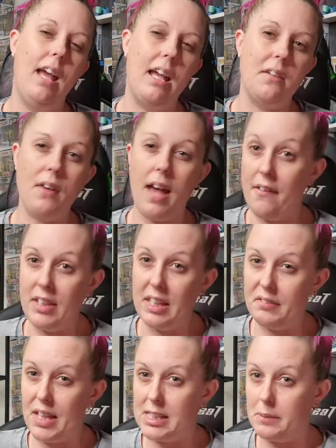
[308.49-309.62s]
And if I haven't
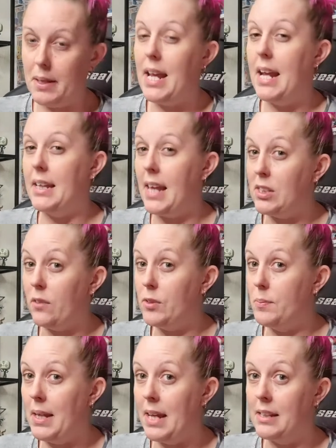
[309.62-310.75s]
given that to my nana, that's off to
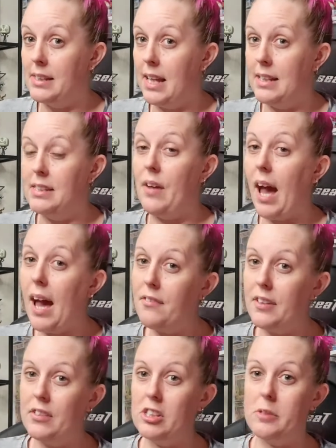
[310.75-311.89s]
my nana's house. If I have
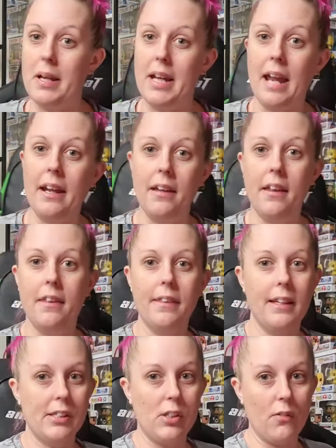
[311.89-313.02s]
given it to my nana,
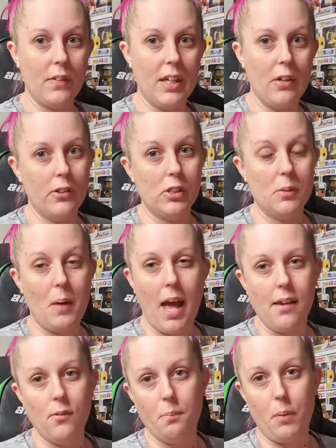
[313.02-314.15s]
then it's over here onto
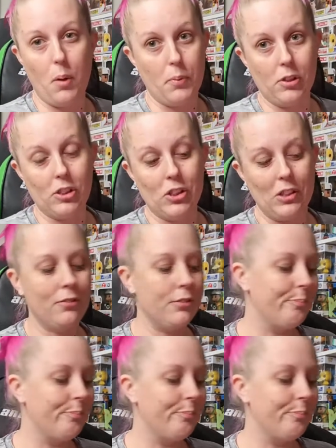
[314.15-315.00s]
my Pop Rocks shelf.